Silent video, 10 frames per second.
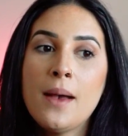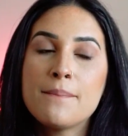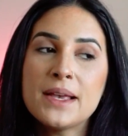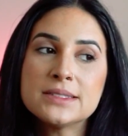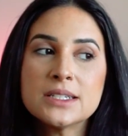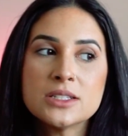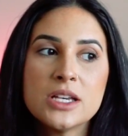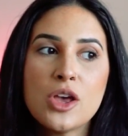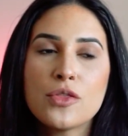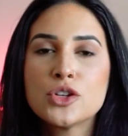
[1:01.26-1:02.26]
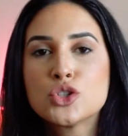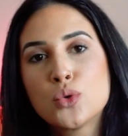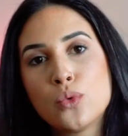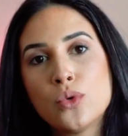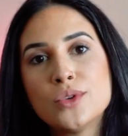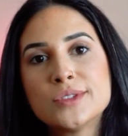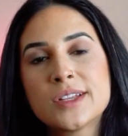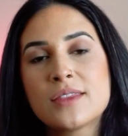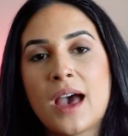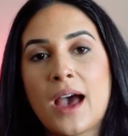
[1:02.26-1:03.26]
basically the tools
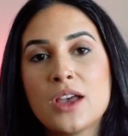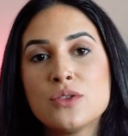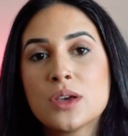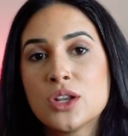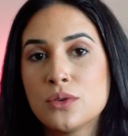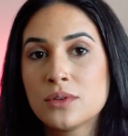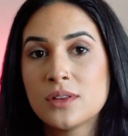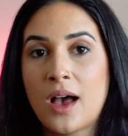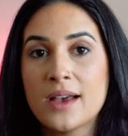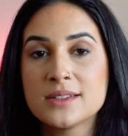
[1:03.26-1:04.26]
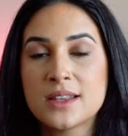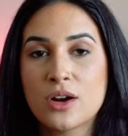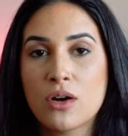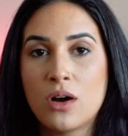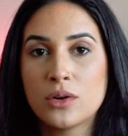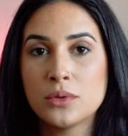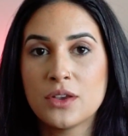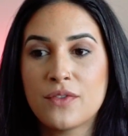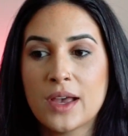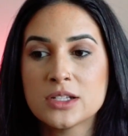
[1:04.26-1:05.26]
that you can utilize that are on
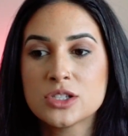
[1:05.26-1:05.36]
OnlyFans.